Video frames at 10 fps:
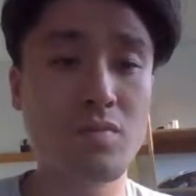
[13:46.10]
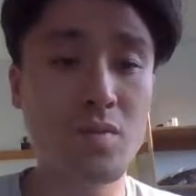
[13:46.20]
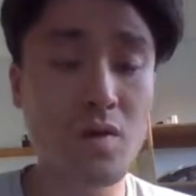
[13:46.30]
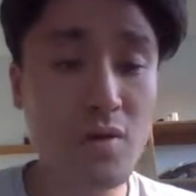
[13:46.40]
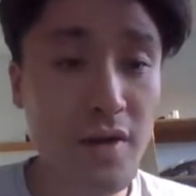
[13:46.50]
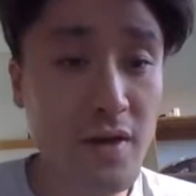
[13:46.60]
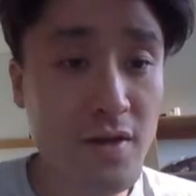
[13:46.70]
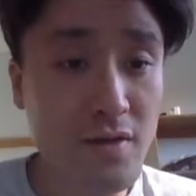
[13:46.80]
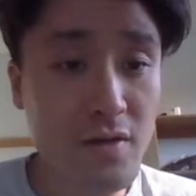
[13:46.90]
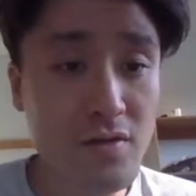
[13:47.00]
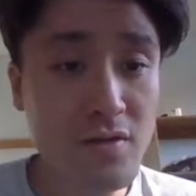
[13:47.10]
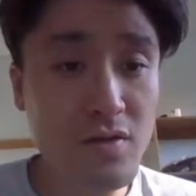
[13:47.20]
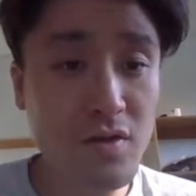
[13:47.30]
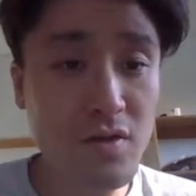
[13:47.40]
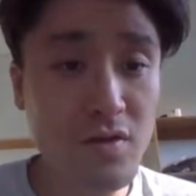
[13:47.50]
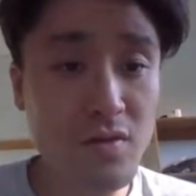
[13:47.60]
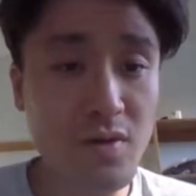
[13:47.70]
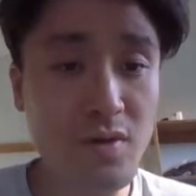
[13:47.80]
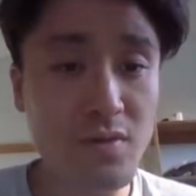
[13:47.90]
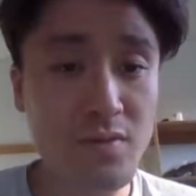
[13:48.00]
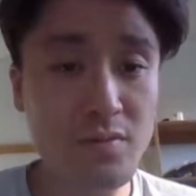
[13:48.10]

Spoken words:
Okay, let's check this out.